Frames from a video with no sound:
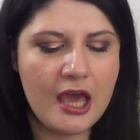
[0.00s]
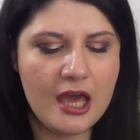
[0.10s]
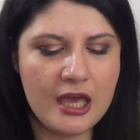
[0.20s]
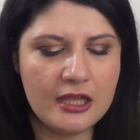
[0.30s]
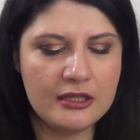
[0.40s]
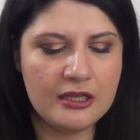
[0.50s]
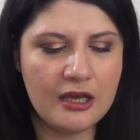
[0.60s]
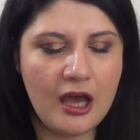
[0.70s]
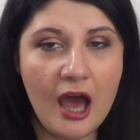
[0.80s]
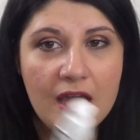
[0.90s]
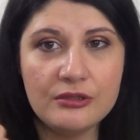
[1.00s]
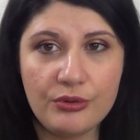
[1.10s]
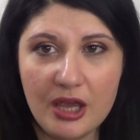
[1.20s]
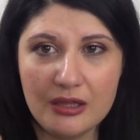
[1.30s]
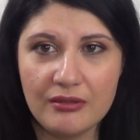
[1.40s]
And I
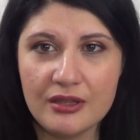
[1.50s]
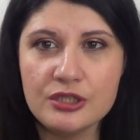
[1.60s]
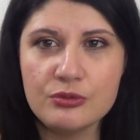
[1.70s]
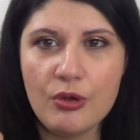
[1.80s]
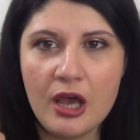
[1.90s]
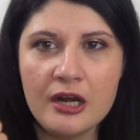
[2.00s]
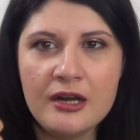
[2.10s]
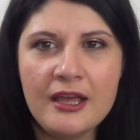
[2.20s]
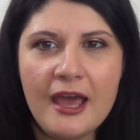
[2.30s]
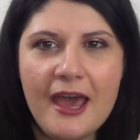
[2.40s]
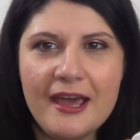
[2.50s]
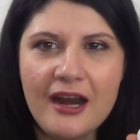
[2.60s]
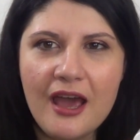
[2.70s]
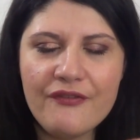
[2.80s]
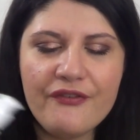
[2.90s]
tried this one
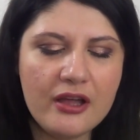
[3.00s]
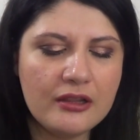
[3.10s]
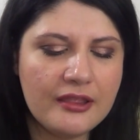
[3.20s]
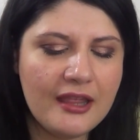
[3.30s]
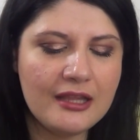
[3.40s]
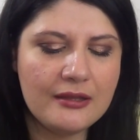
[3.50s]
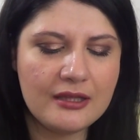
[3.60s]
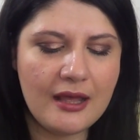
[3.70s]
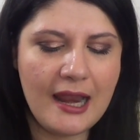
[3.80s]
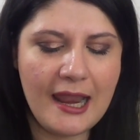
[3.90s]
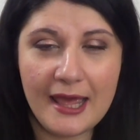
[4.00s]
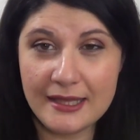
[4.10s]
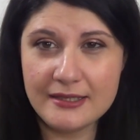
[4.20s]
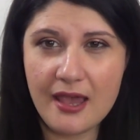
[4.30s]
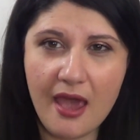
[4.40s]
and I felt that
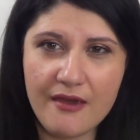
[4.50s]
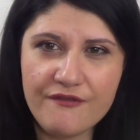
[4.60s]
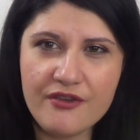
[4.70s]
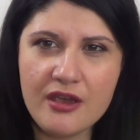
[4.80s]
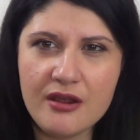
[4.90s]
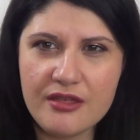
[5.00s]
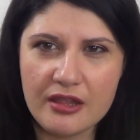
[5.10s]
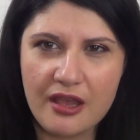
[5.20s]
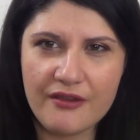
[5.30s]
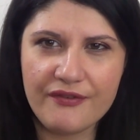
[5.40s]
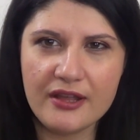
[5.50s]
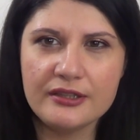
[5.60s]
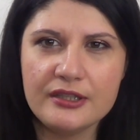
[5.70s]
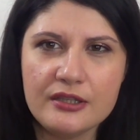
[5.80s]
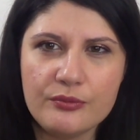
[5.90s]
less heavier than I
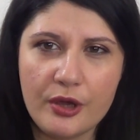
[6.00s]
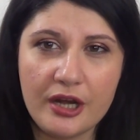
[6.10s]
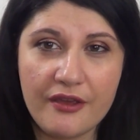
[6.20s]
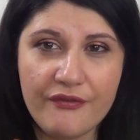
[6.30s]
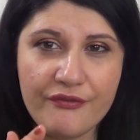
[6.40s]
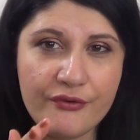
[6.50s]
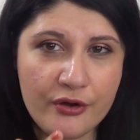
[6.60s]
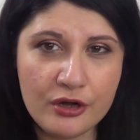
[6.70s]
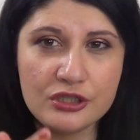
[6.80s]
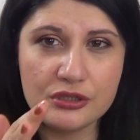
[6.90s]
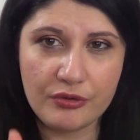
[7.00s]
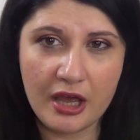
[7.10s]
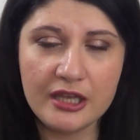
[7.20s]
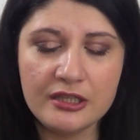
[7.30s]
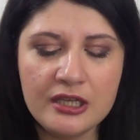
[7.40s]
felt it when I first tried